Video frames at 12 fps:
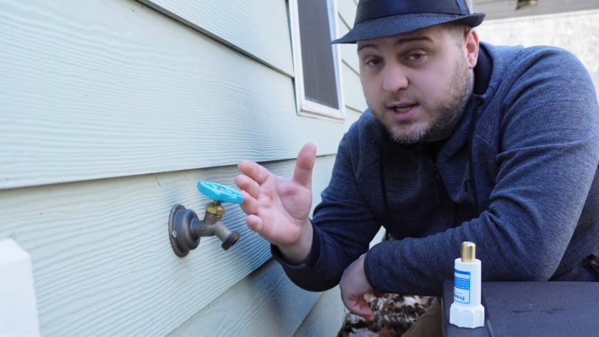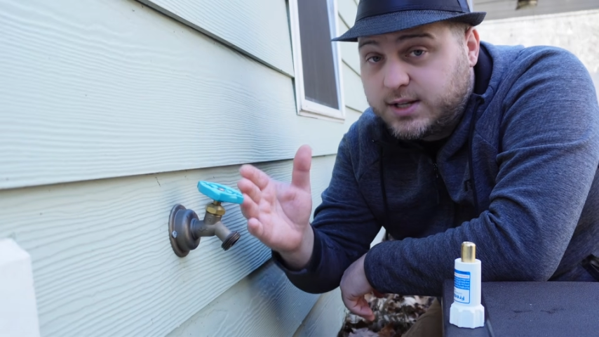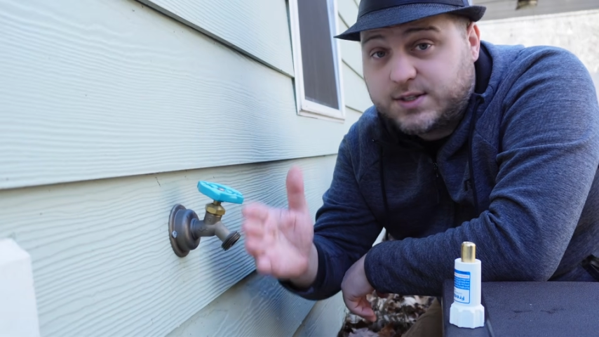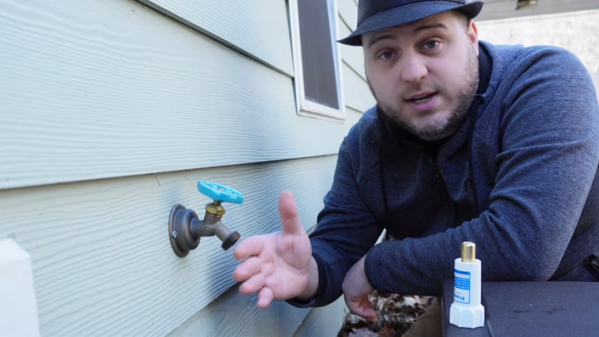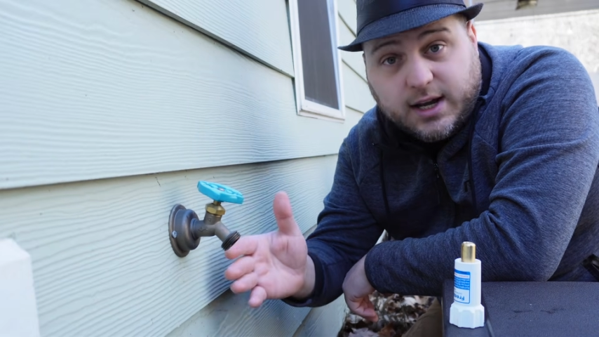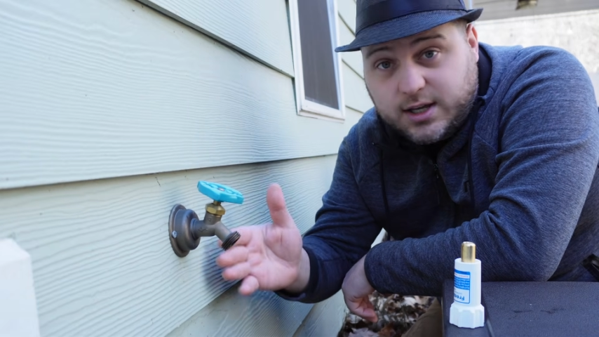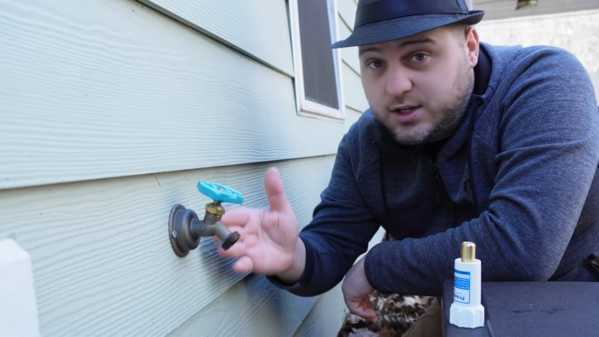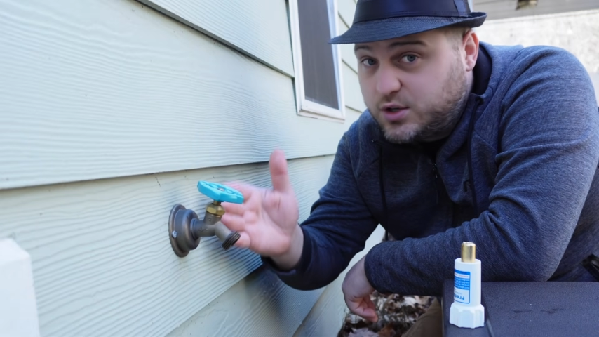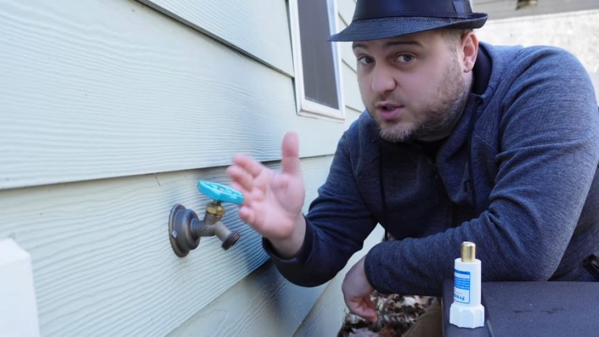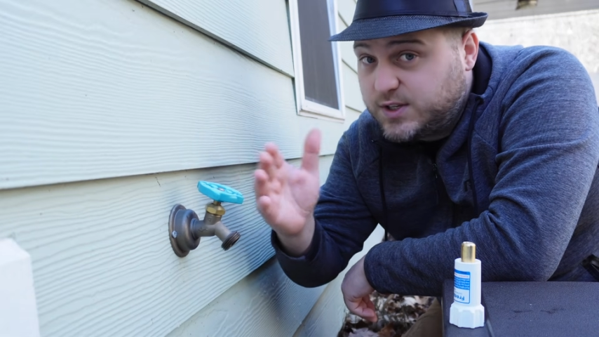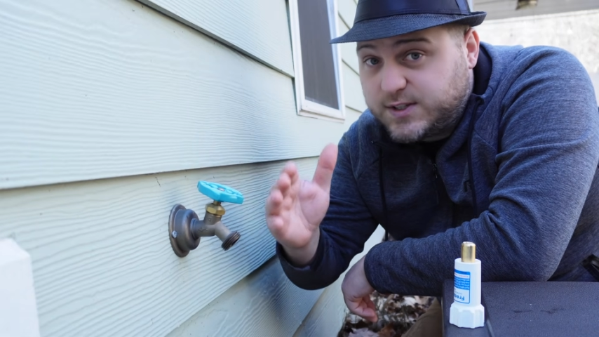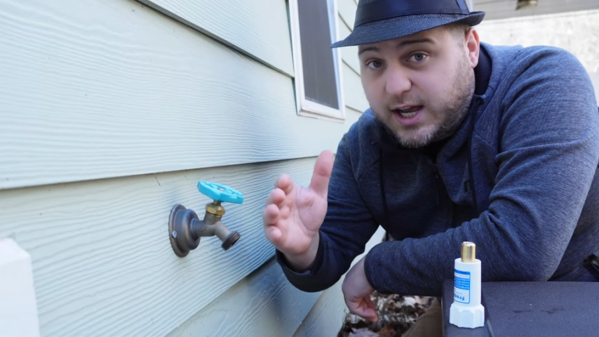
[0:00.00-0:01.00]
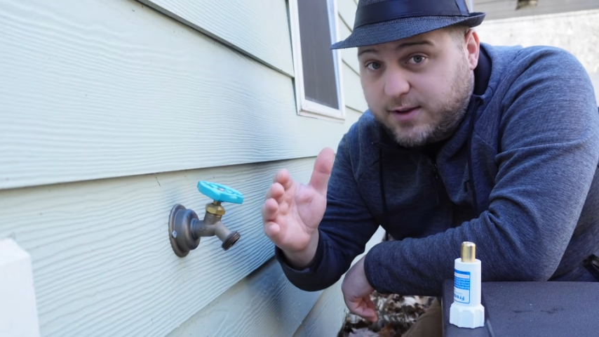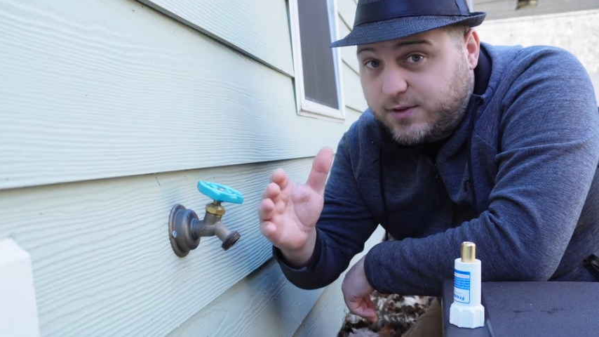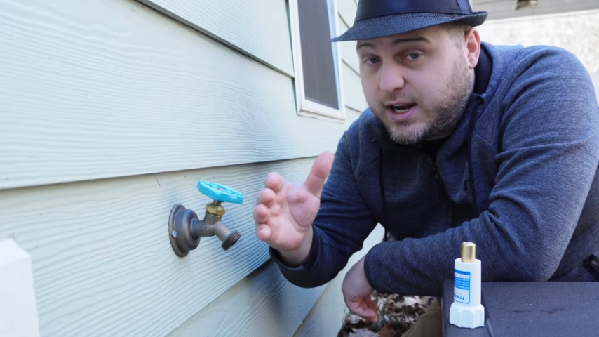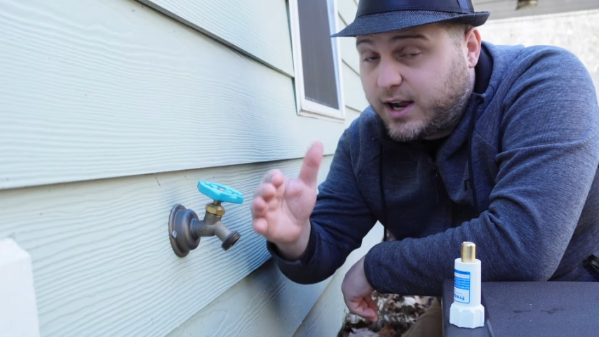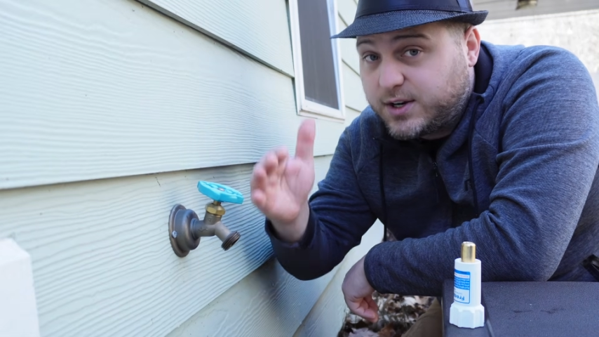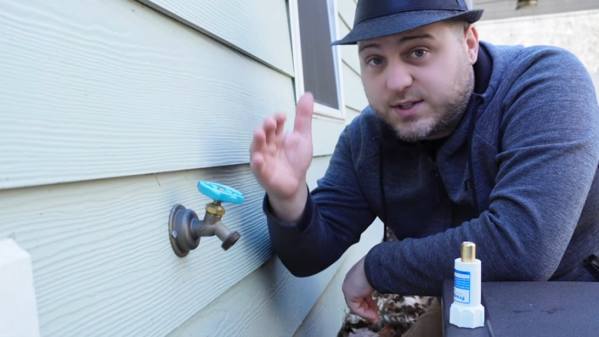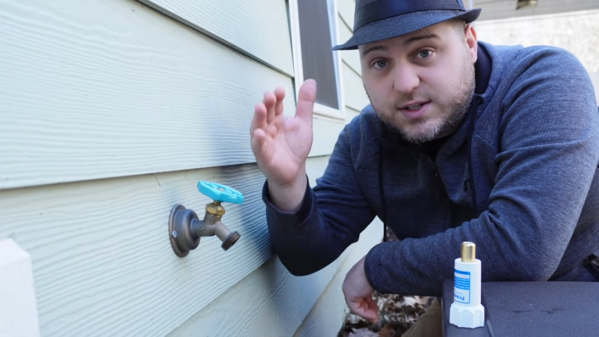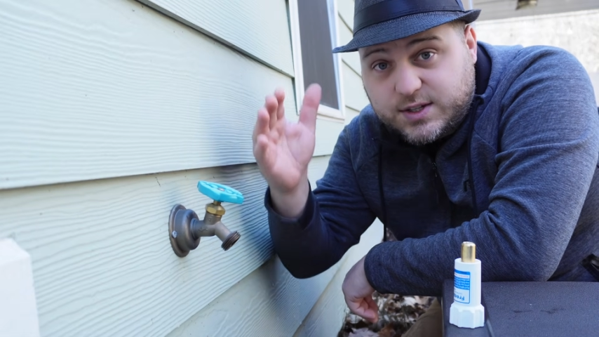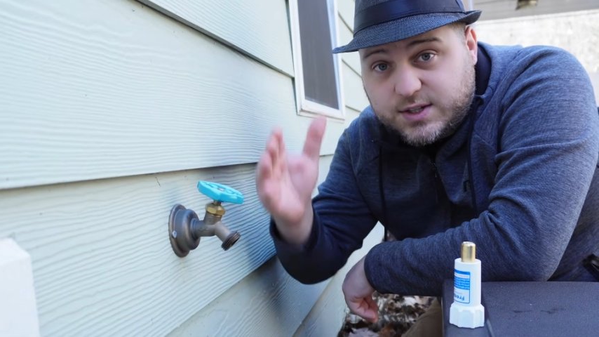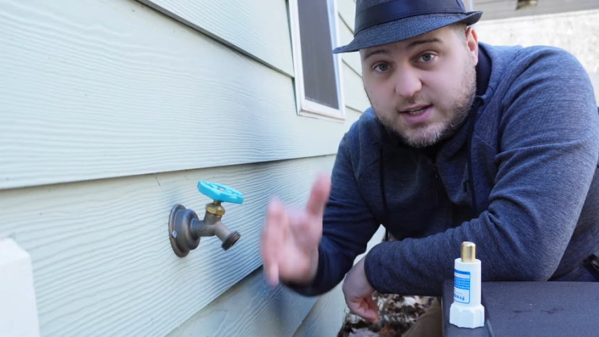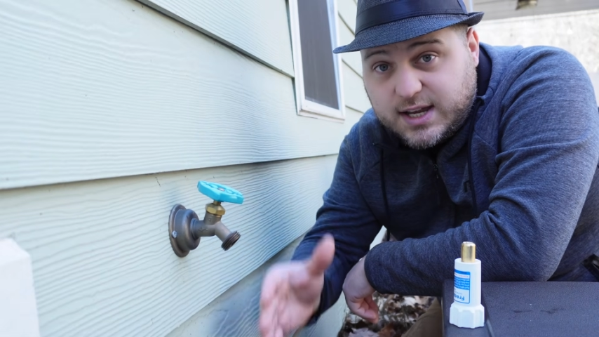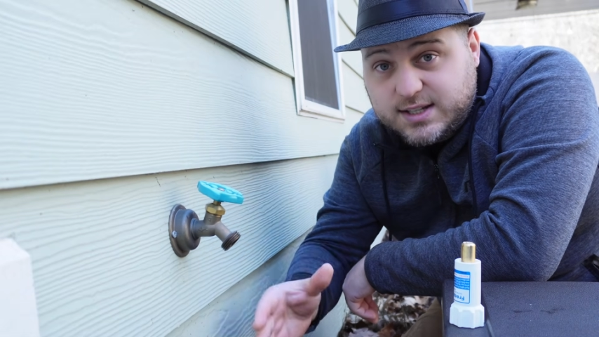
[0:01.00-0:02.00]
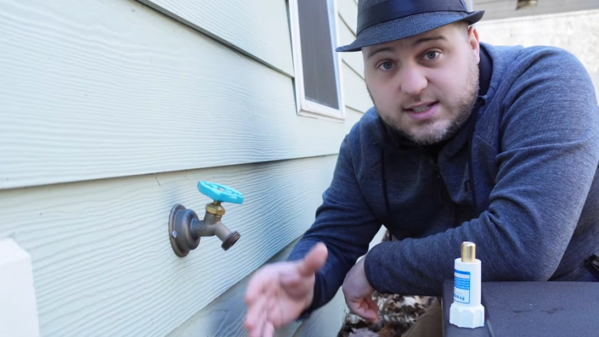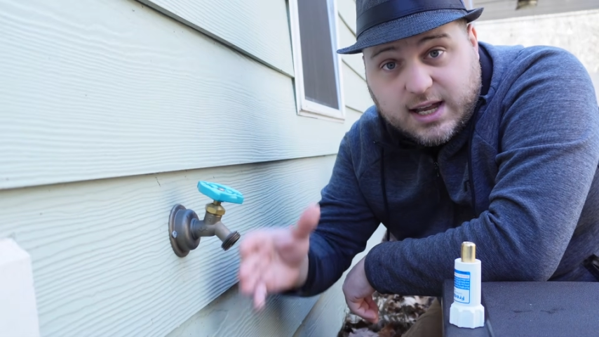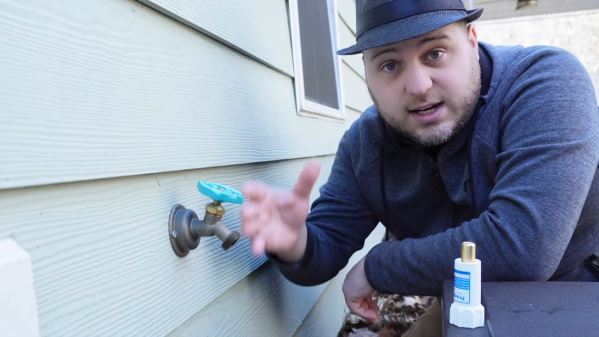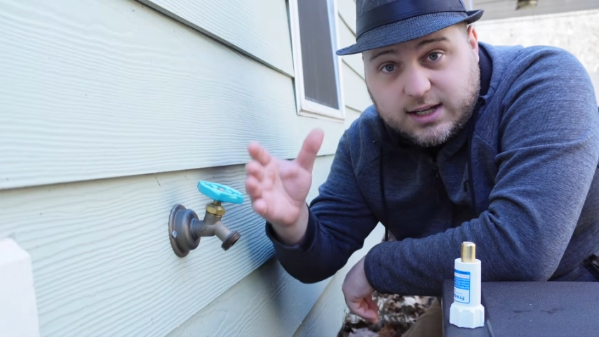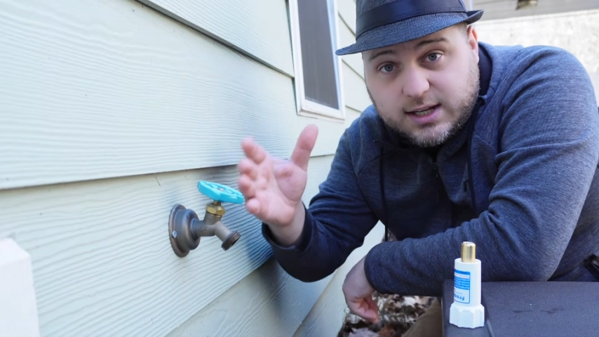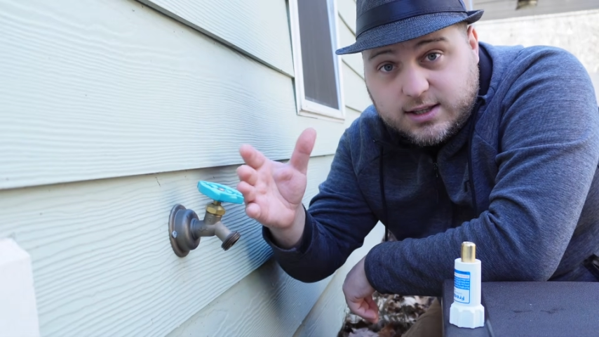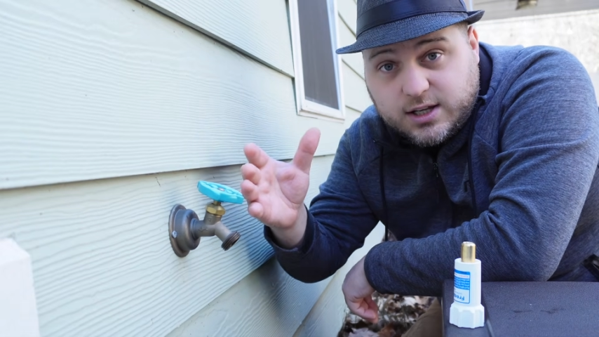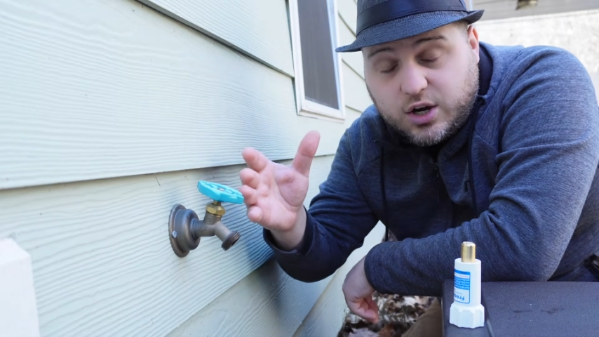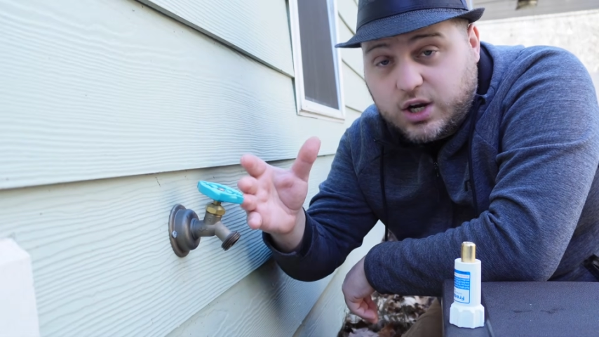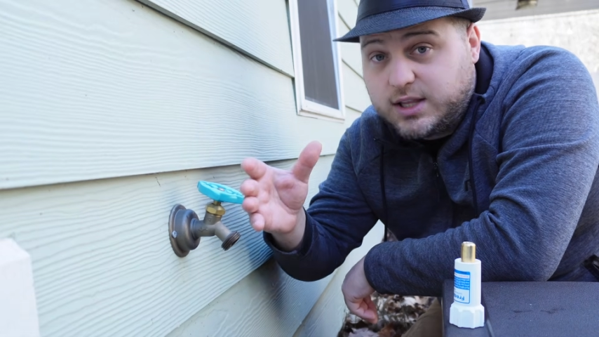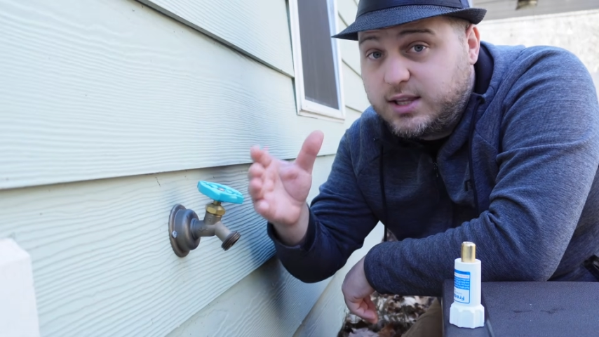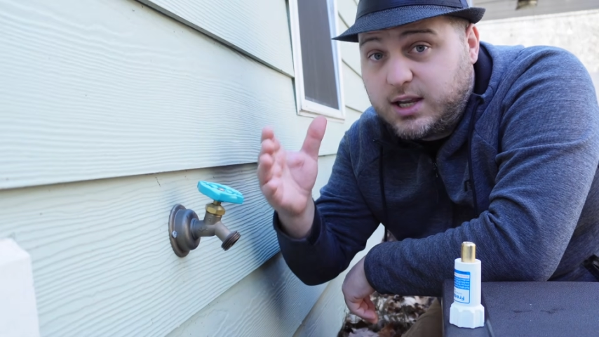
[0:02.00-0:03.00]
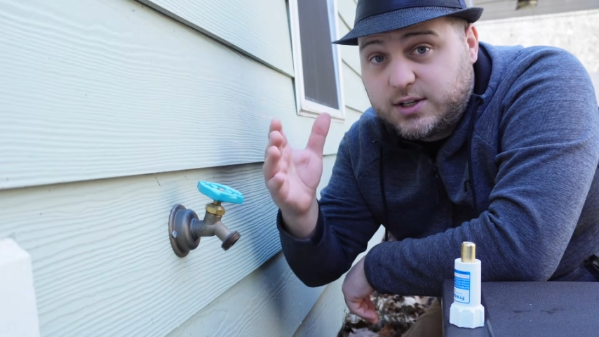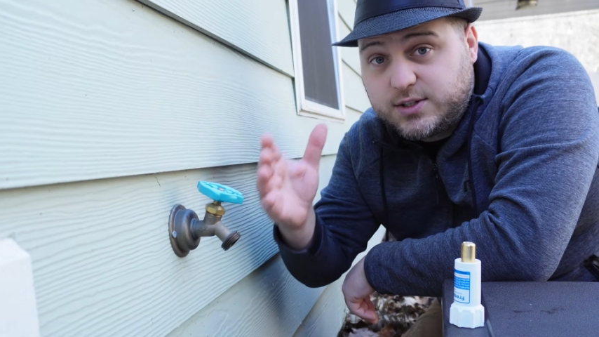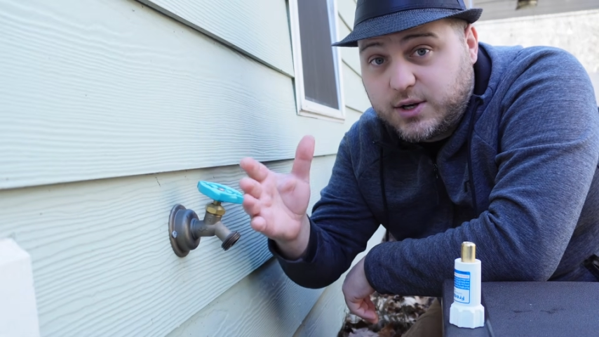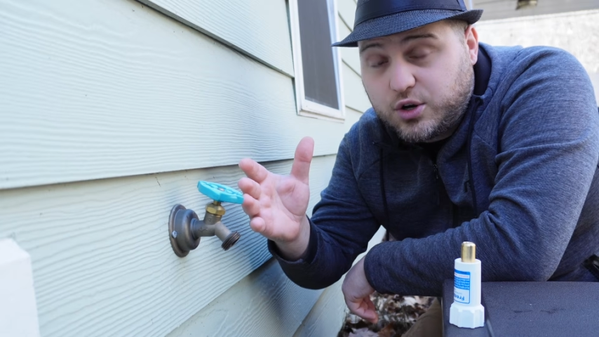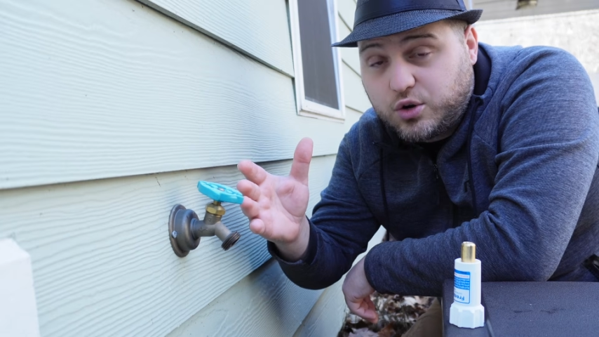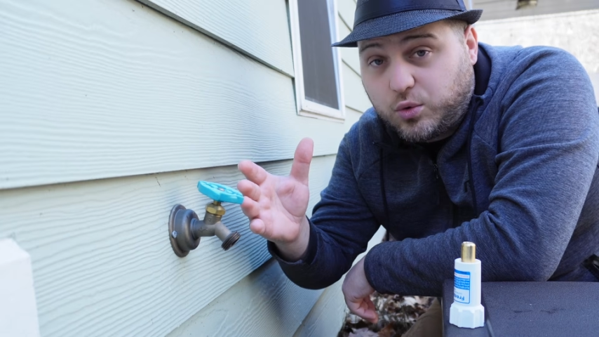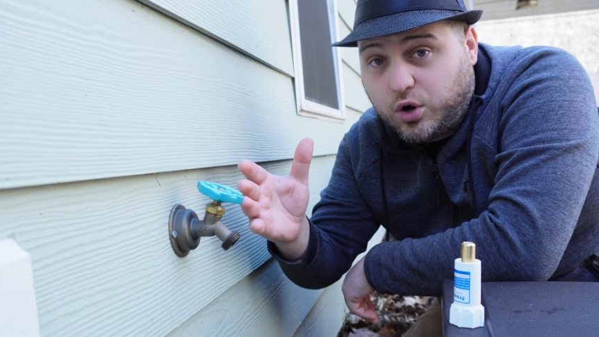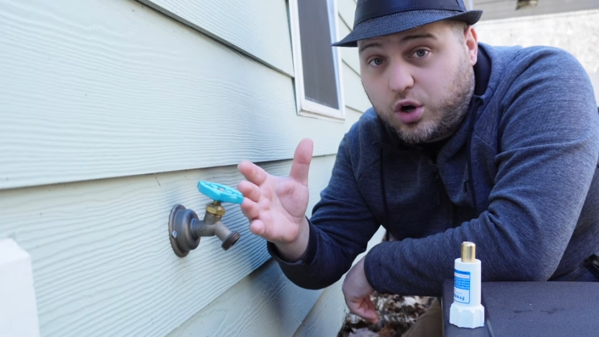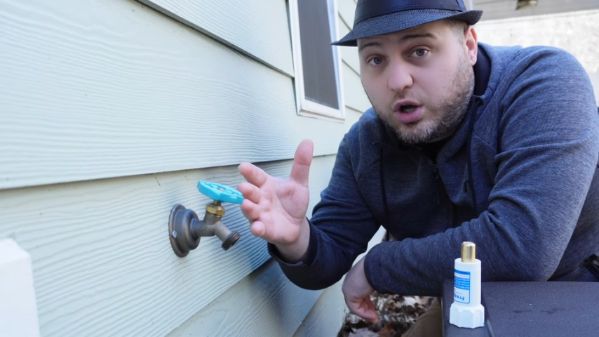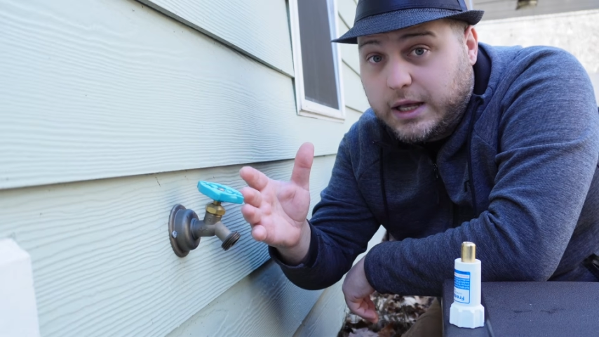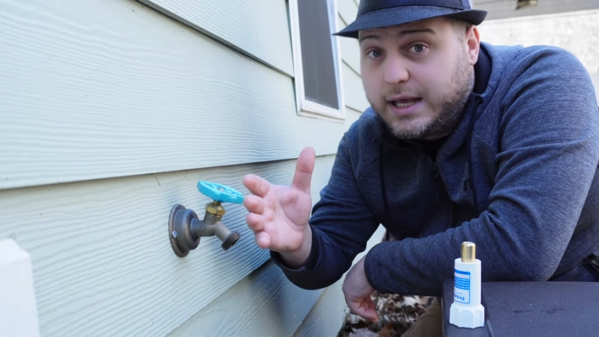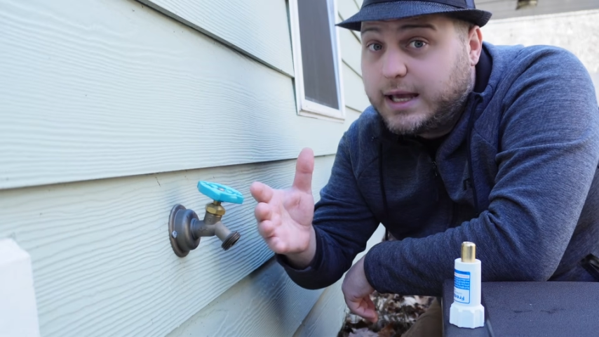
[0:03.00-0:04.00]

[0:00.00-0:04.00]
It's not going to usually siphon out. It's going to stay standing in there in the exterior wall,